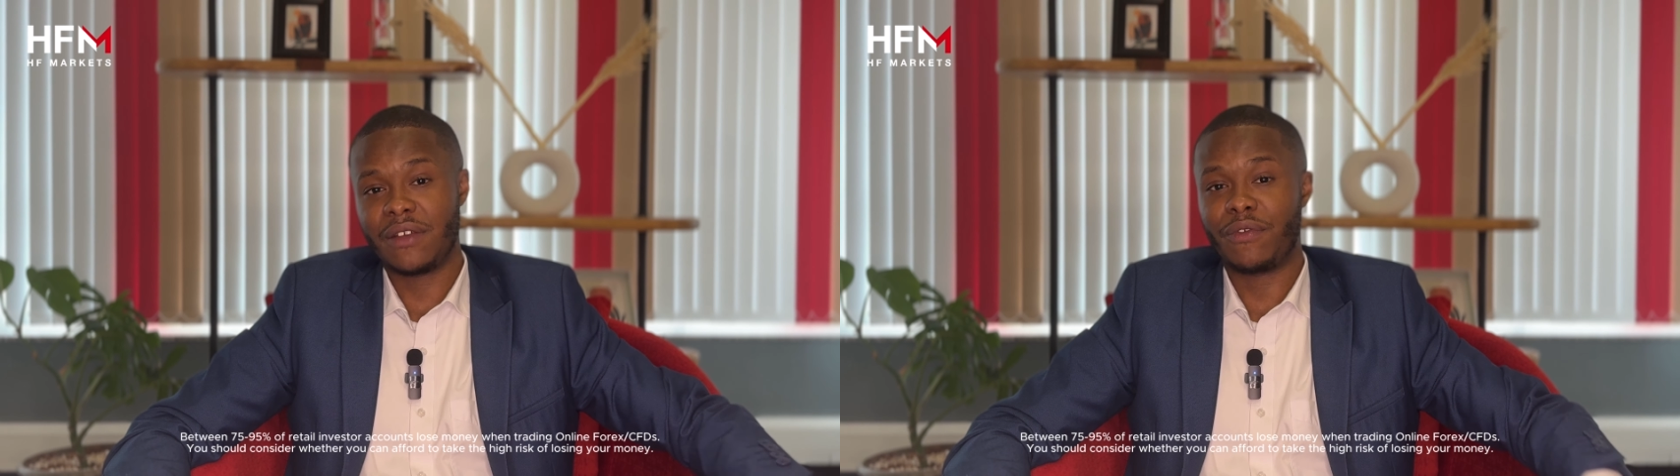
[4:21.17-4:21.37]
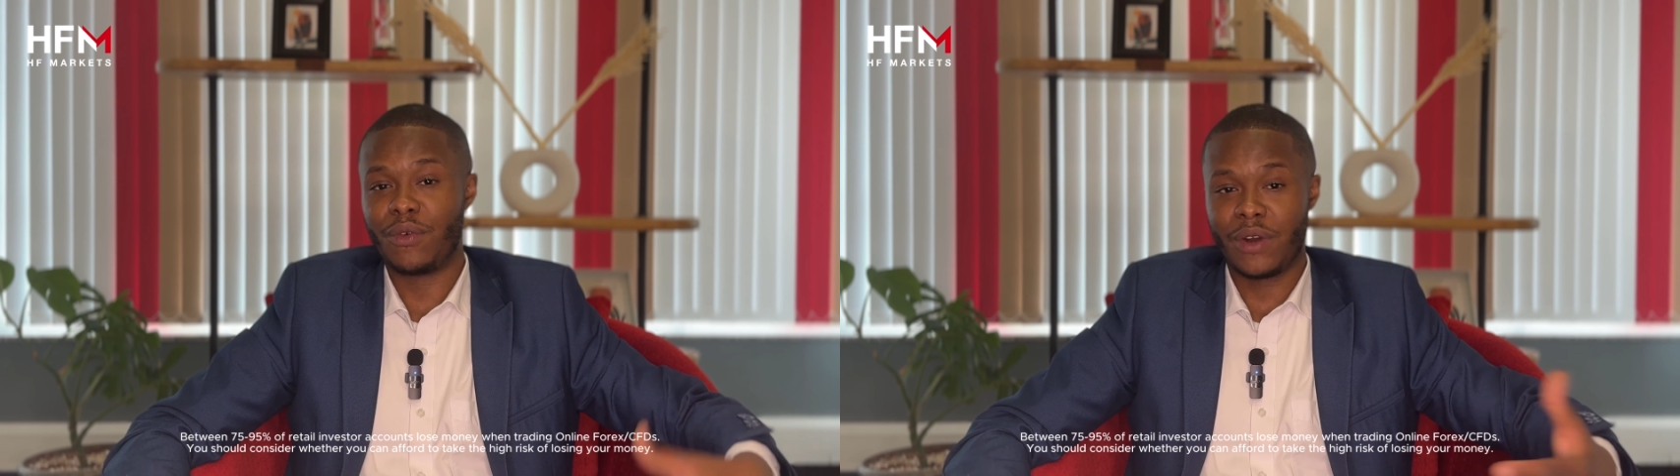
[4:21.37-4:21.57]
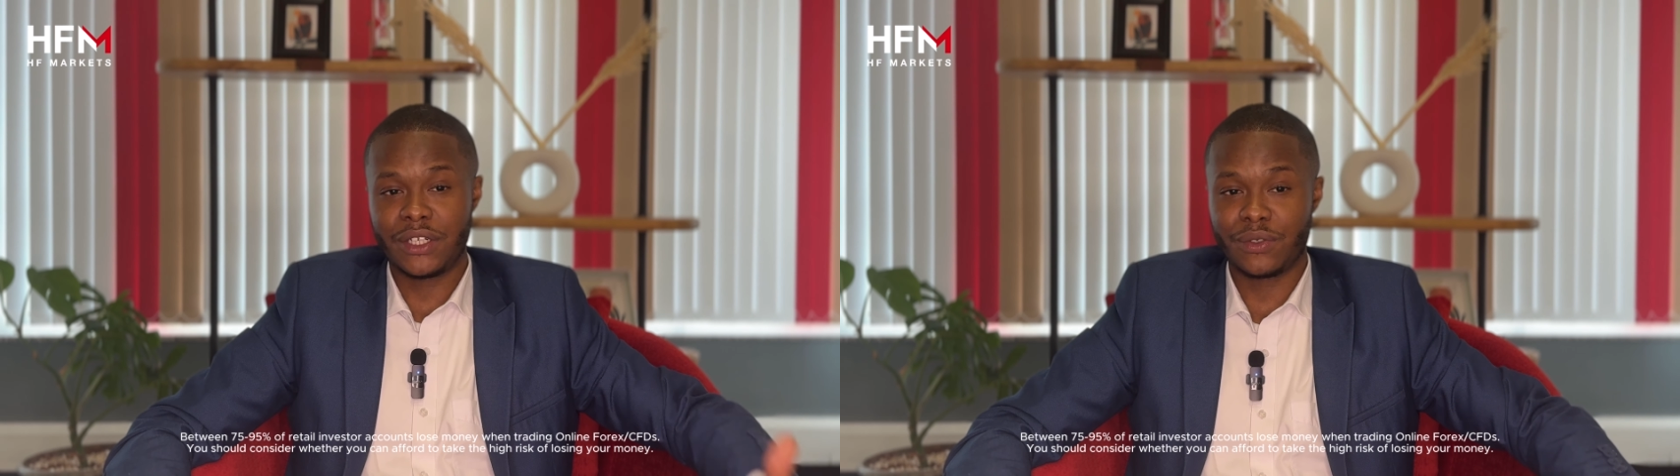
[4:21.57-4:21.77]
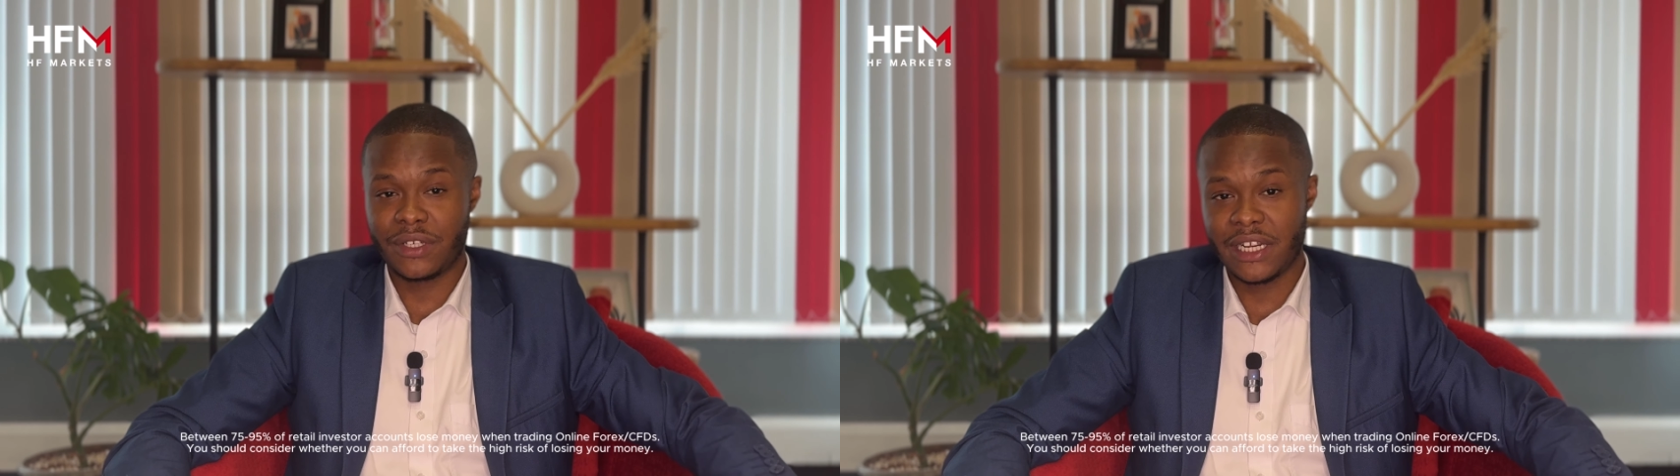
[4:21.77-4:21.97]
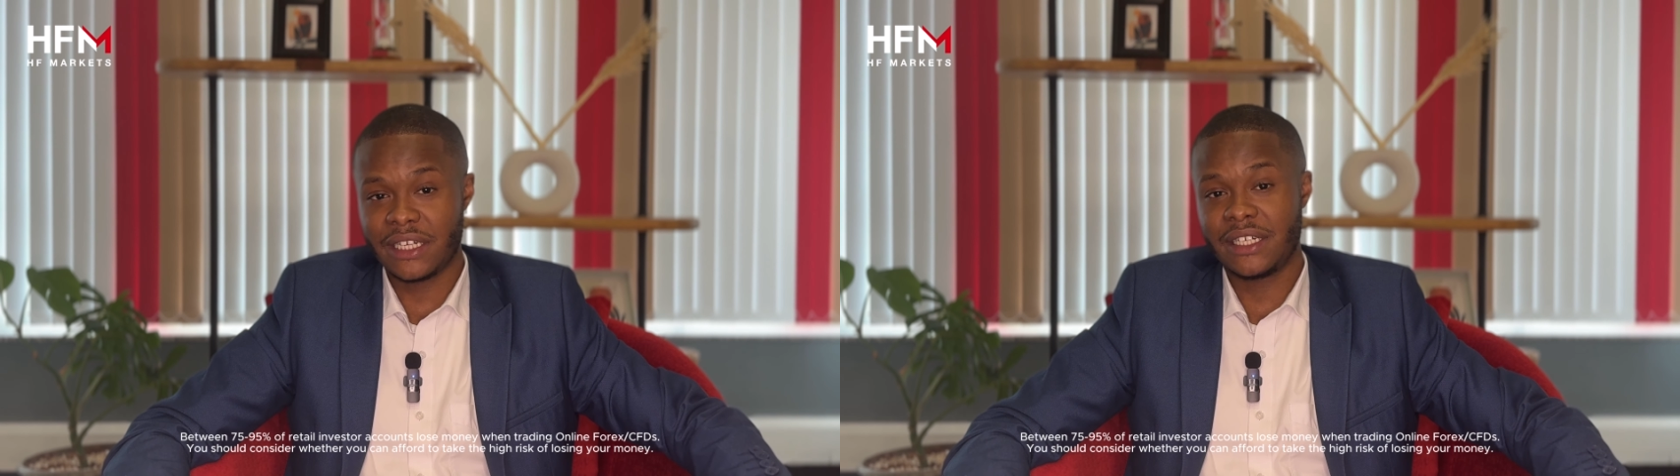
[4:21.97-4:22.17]
if you want to
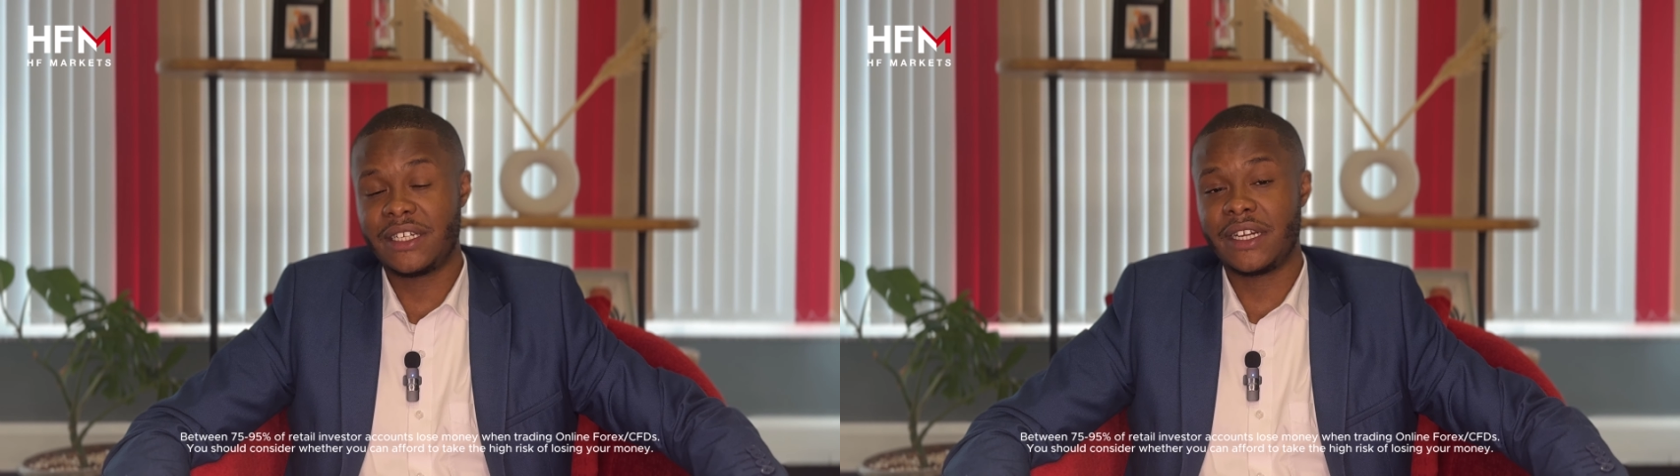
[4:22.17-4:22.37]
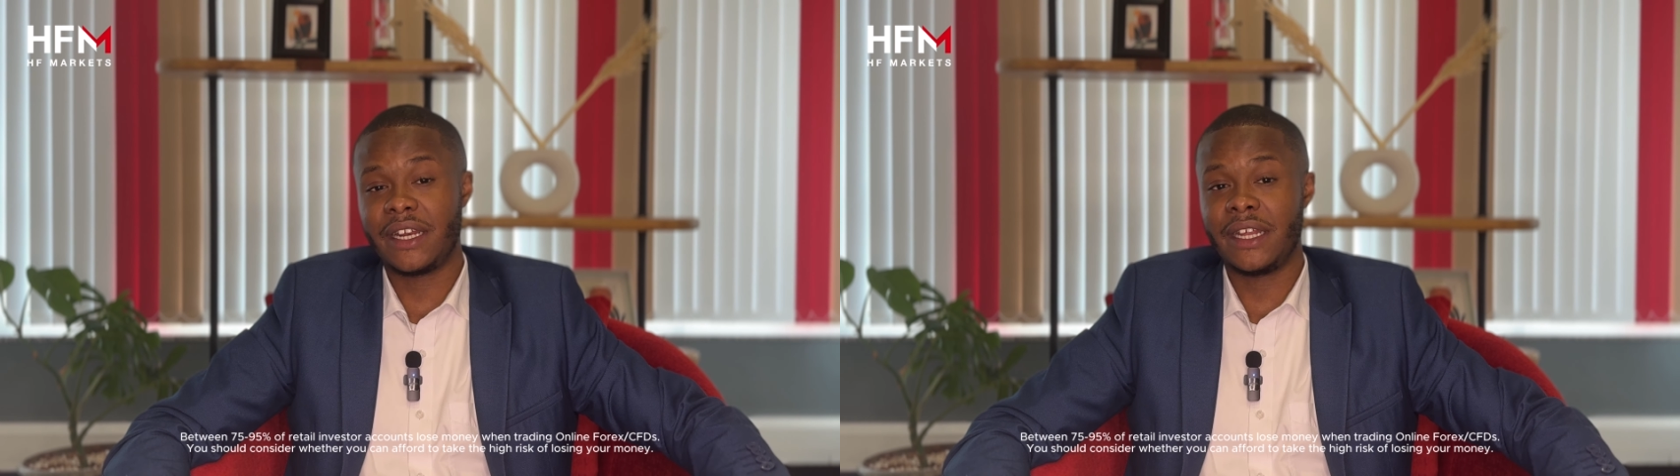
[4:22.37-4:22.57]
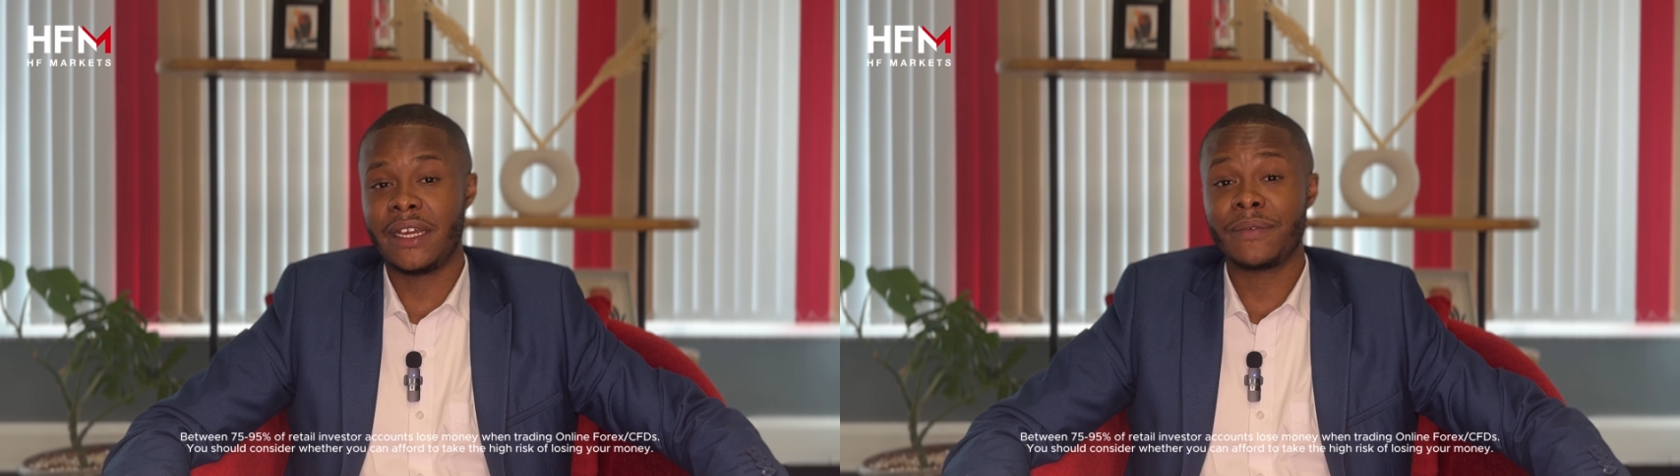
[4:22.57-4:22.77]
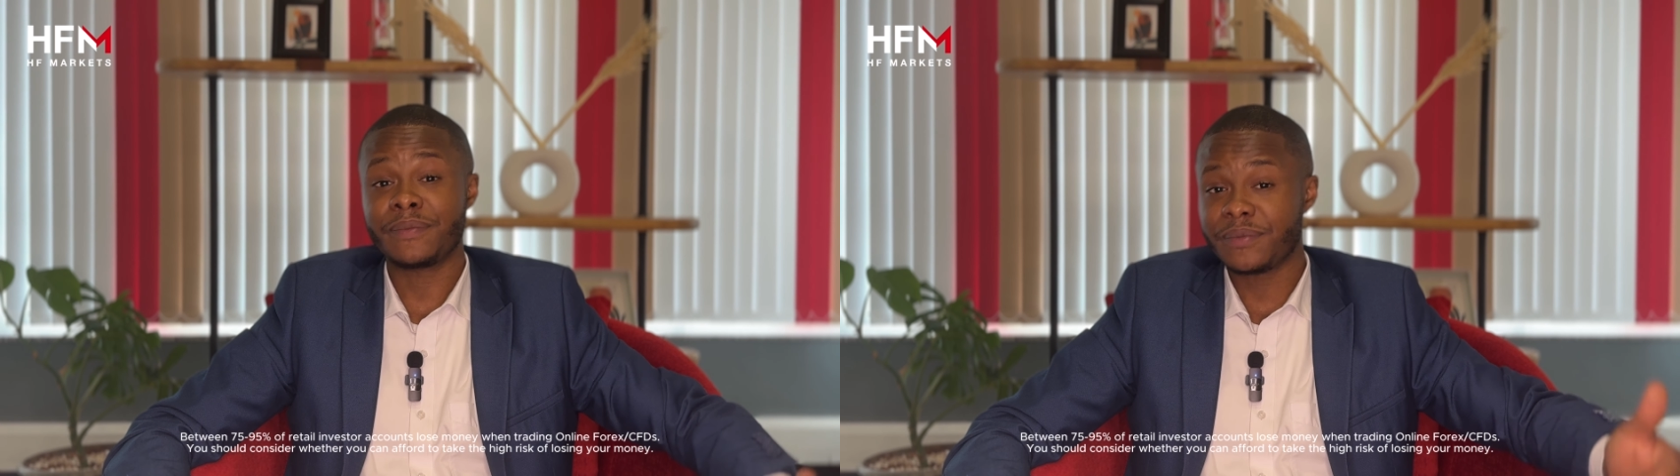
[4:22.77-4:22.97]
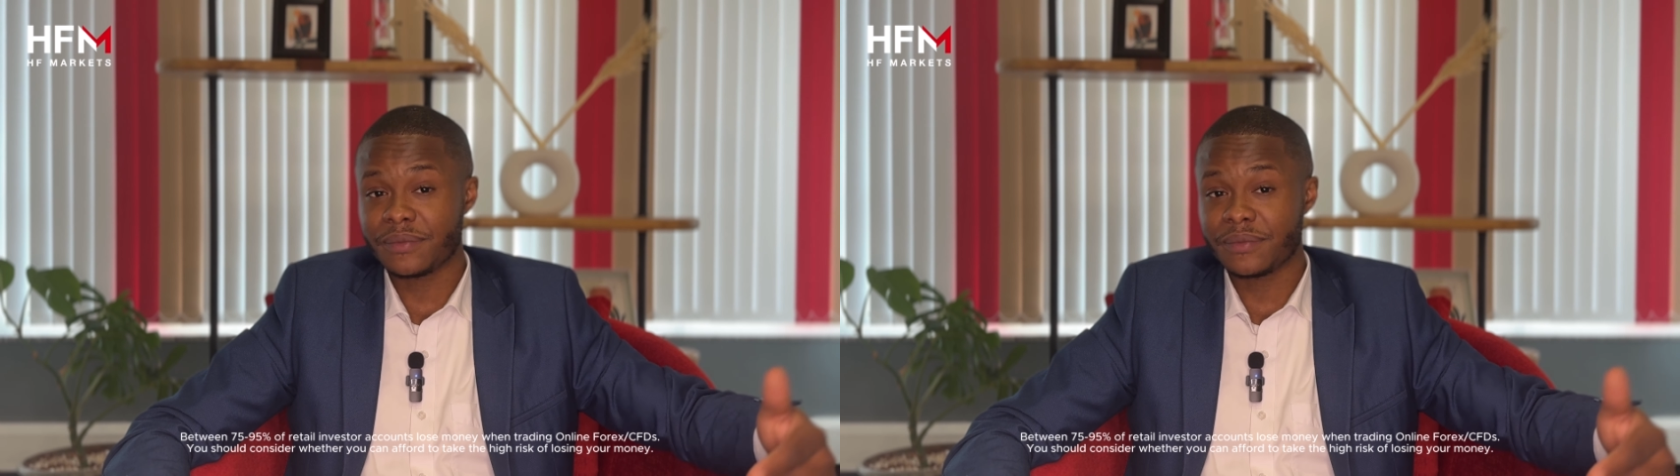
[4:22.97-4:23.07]
start trading,